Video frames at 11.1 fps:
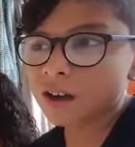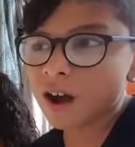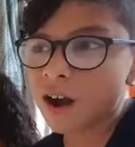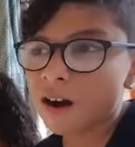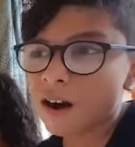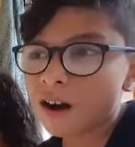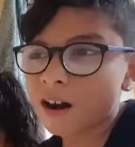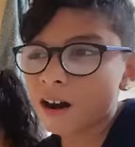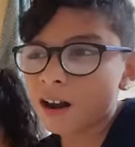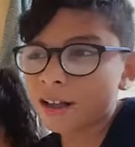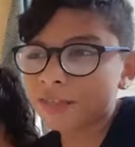so
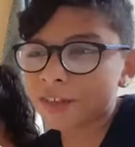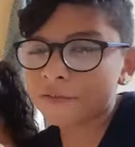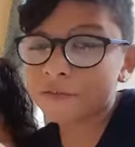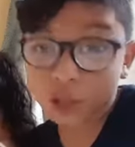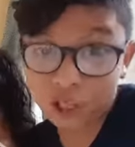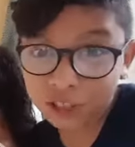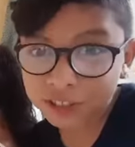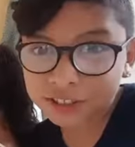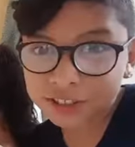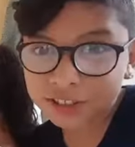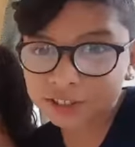on the
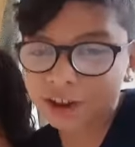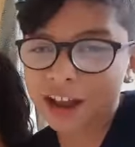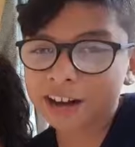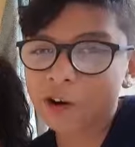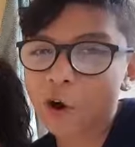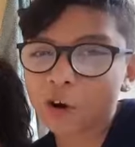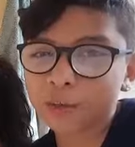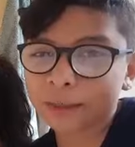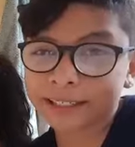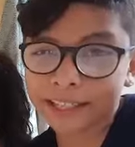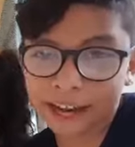first, so go. I can hold
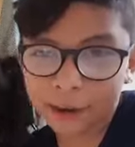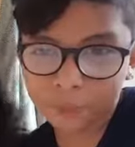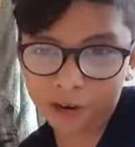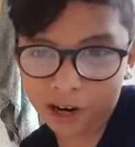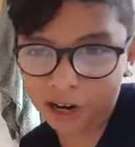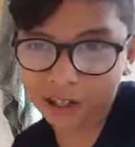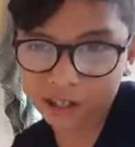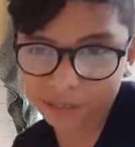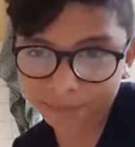my oh, camera.